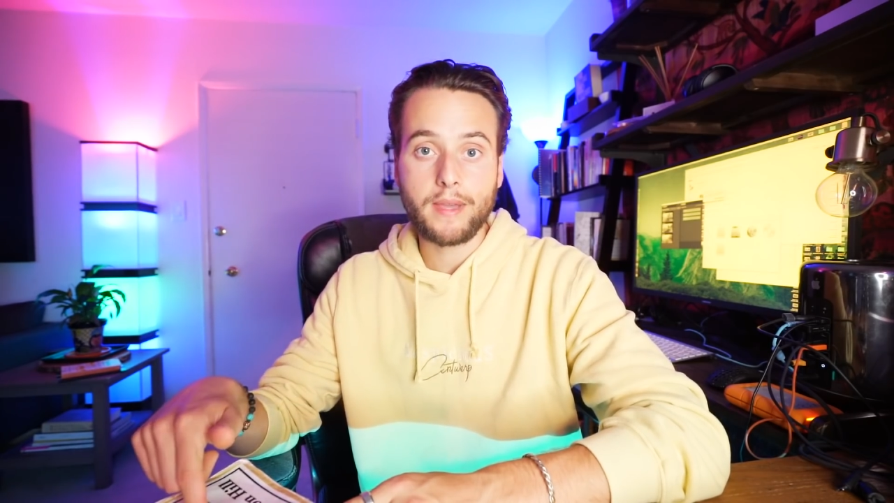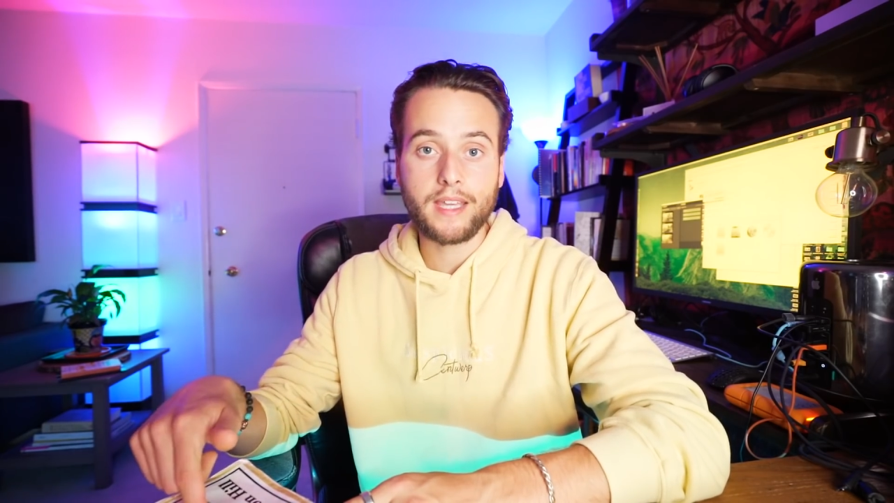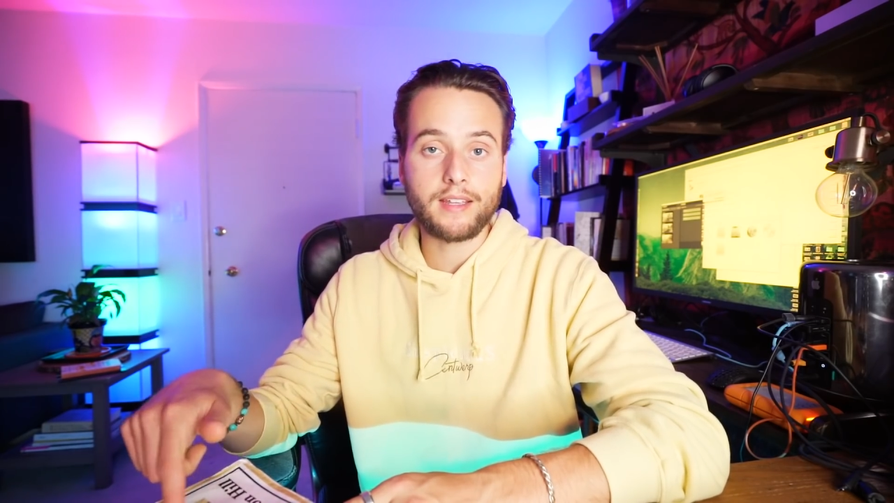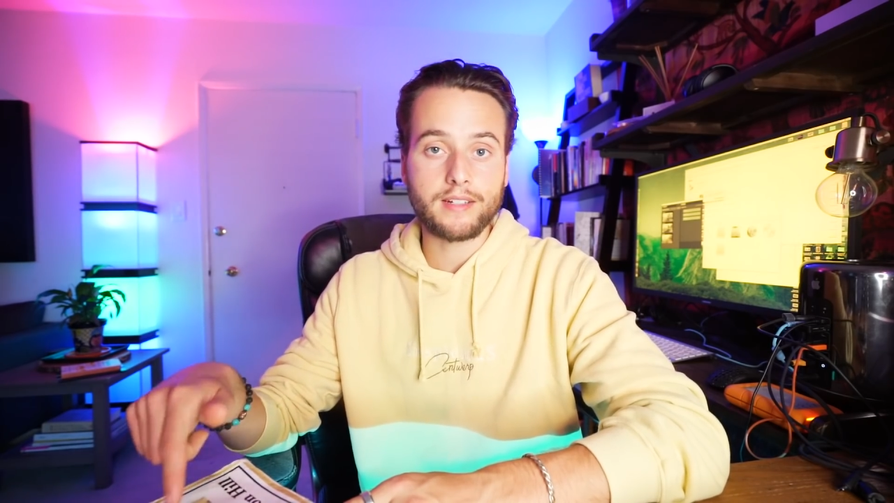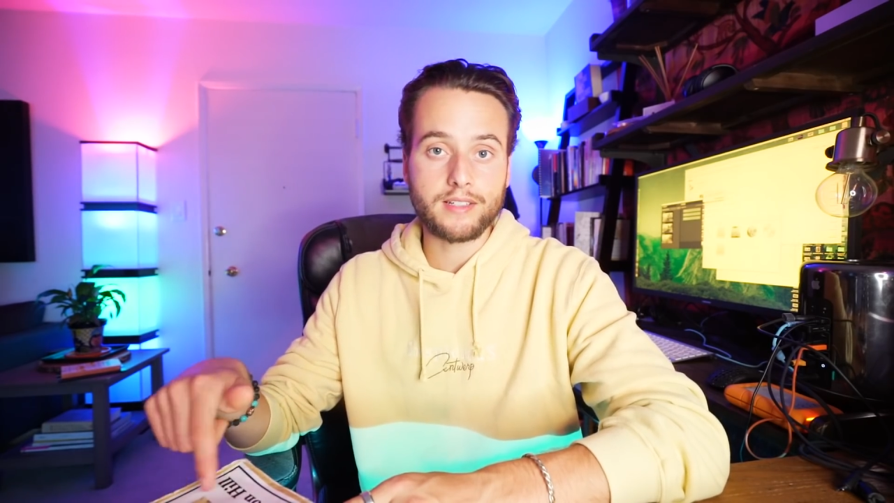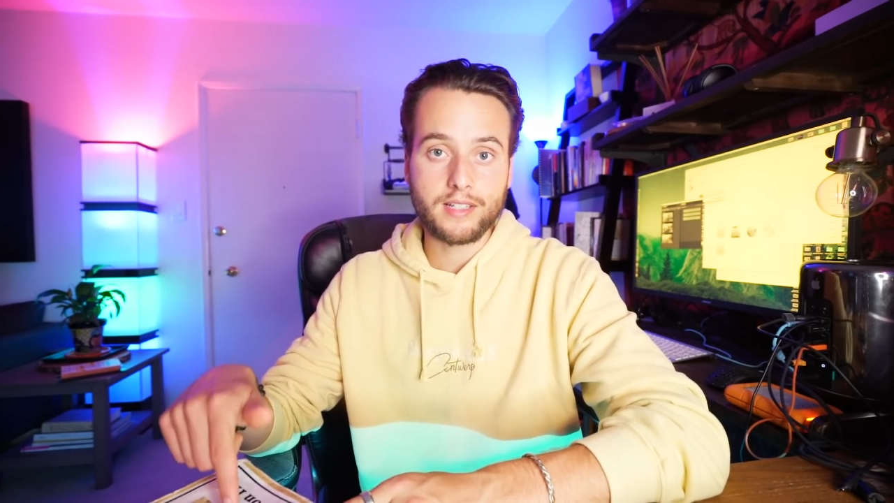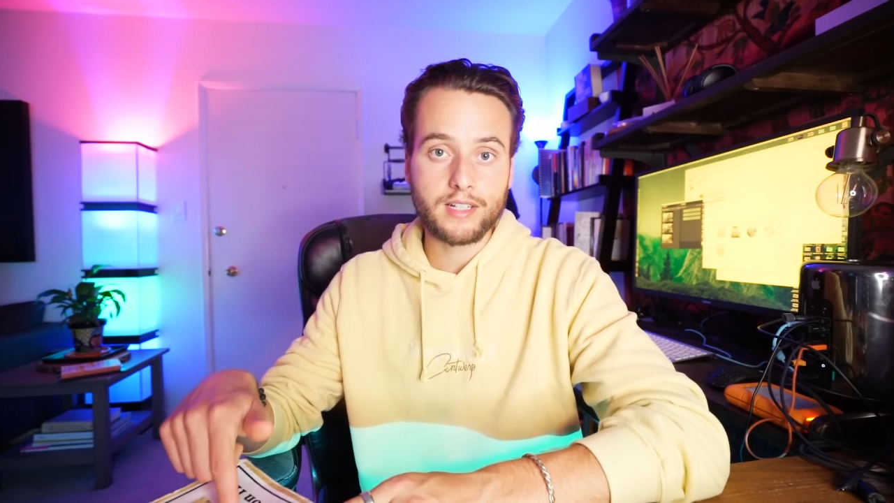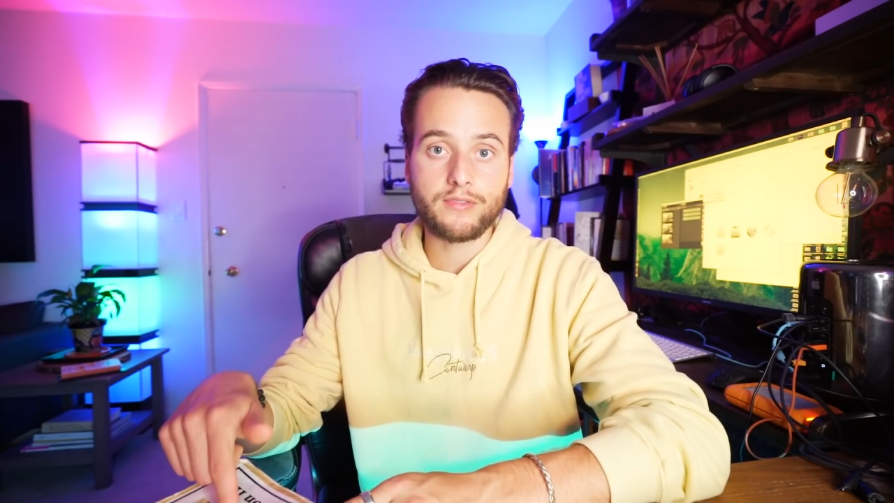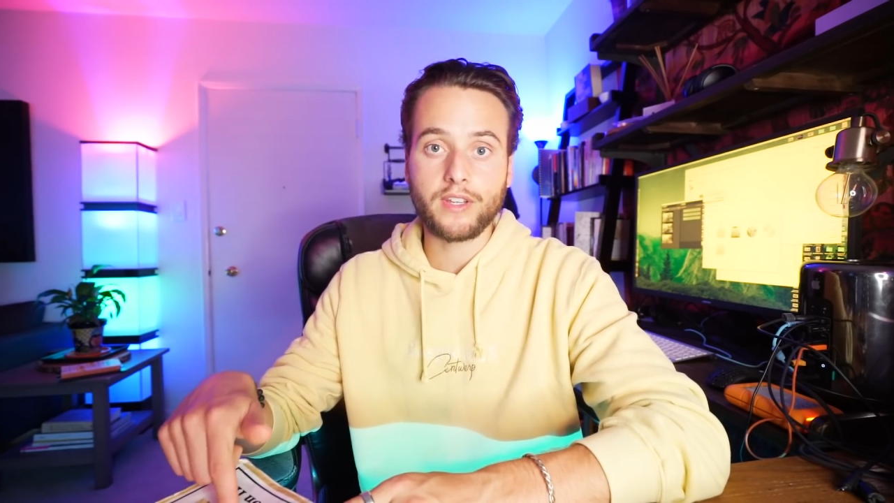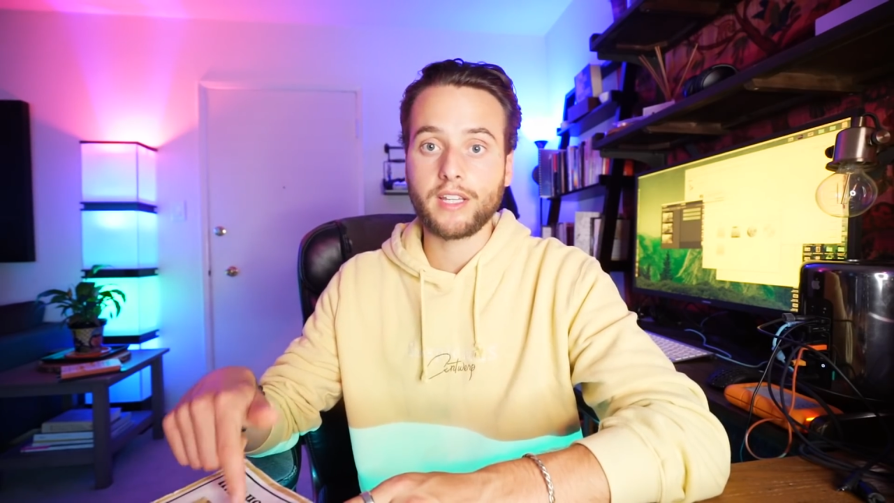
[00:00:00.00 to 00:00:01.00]
making
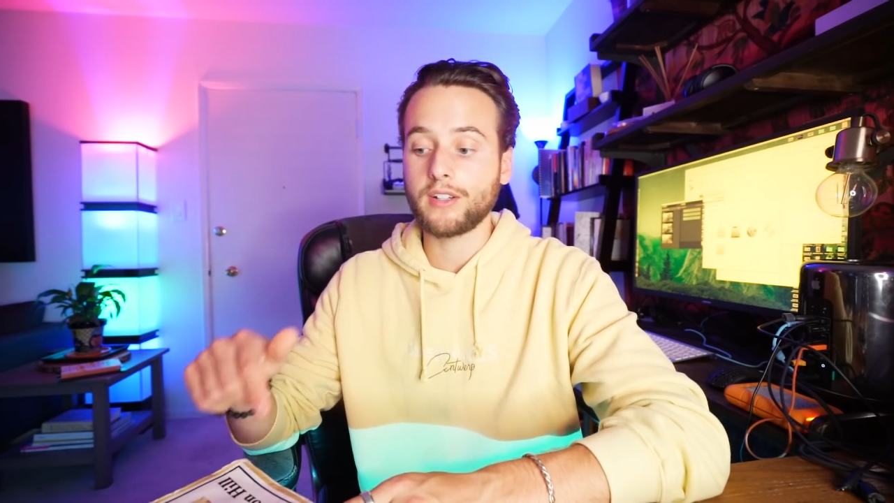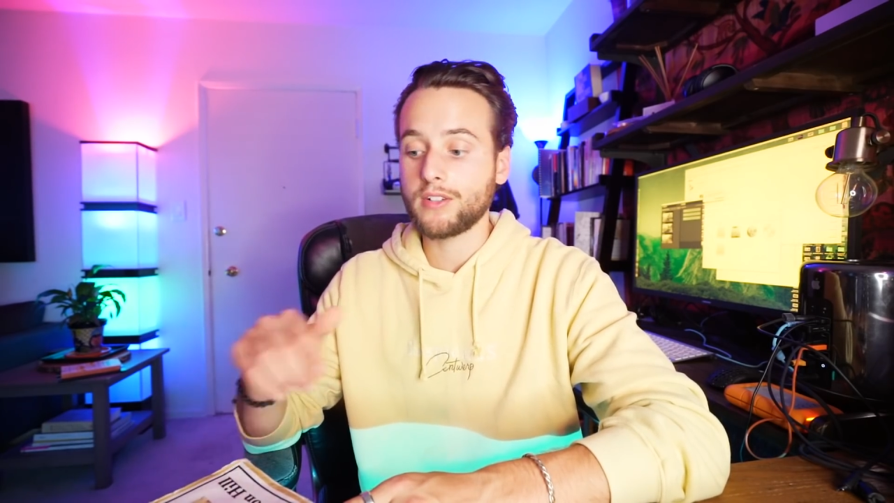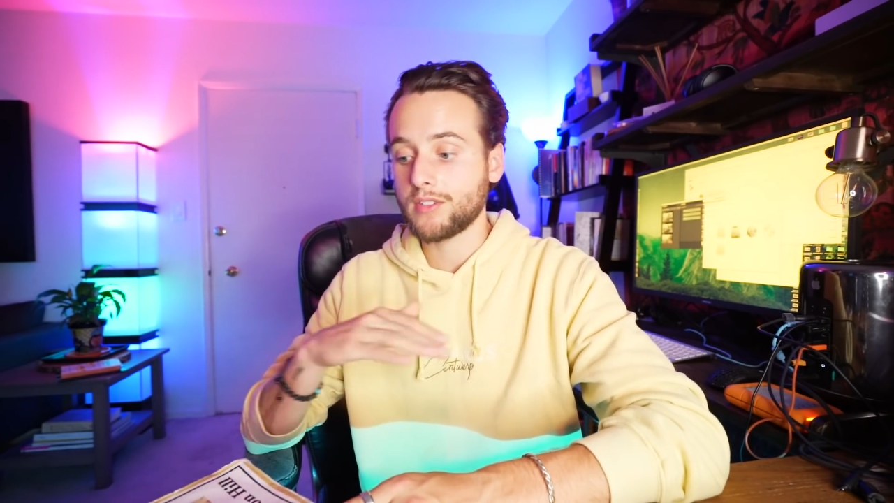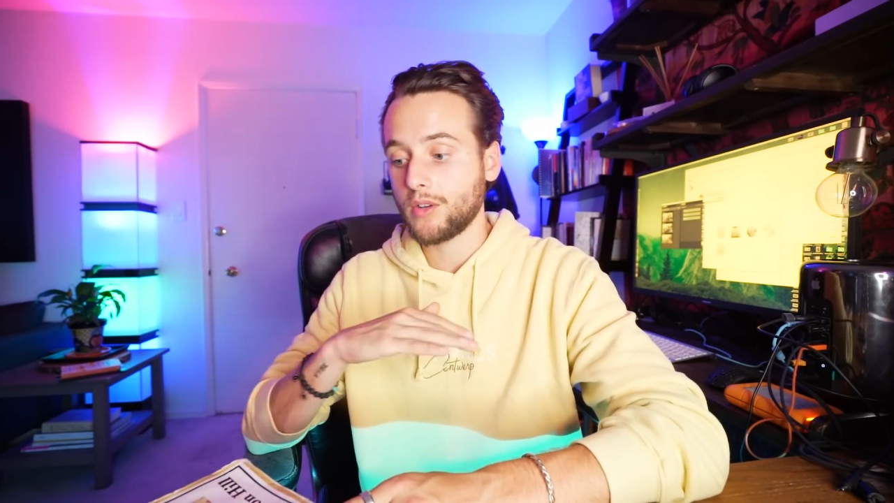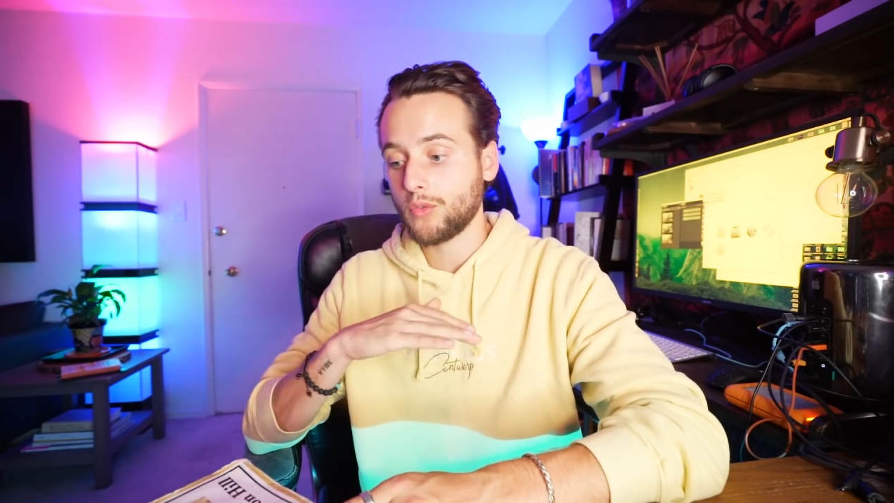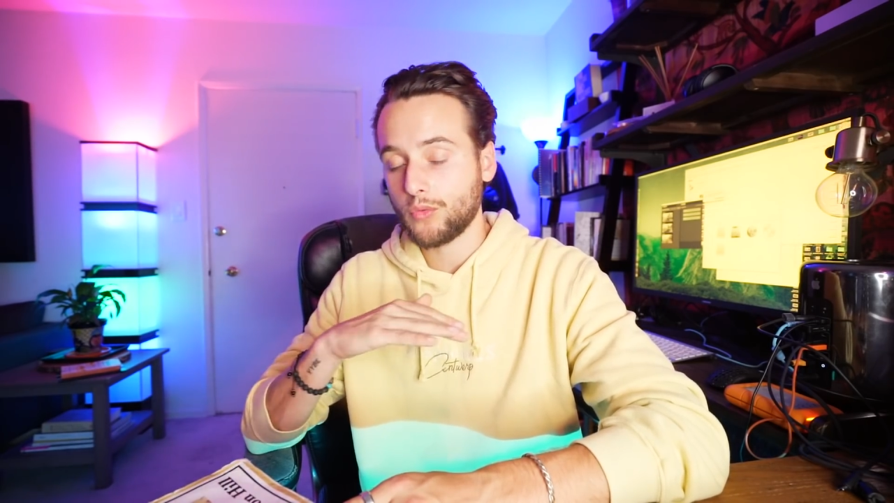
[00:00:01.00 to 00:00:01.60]
six figures